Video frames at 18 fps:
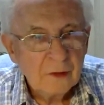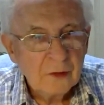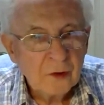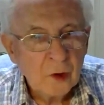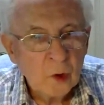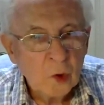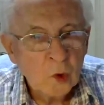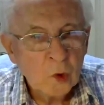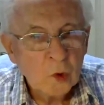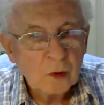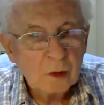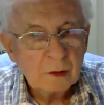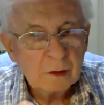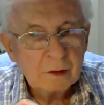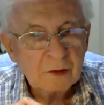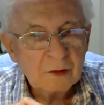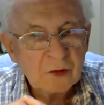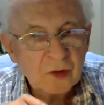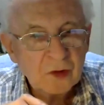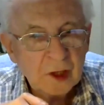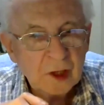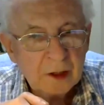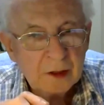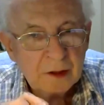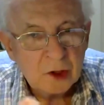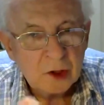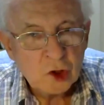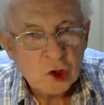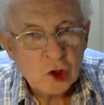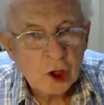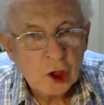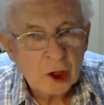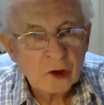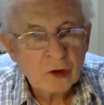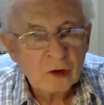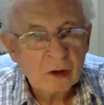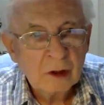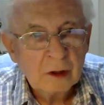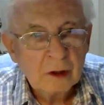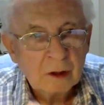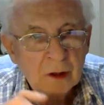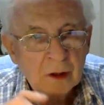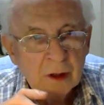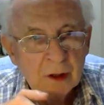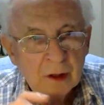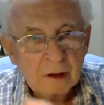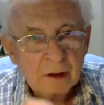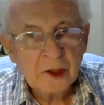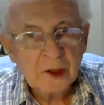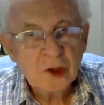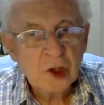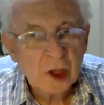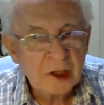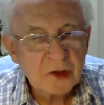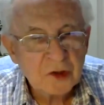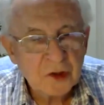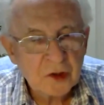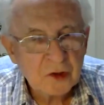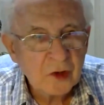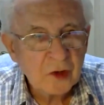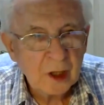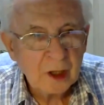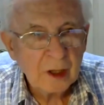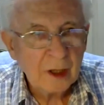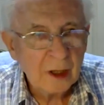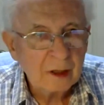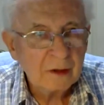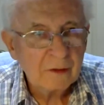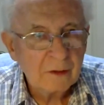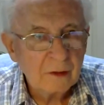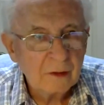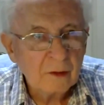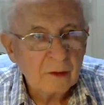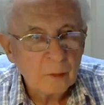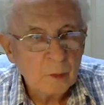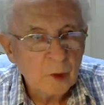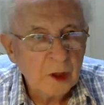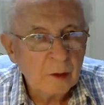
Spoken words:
So to say that the church rejects or sidelines those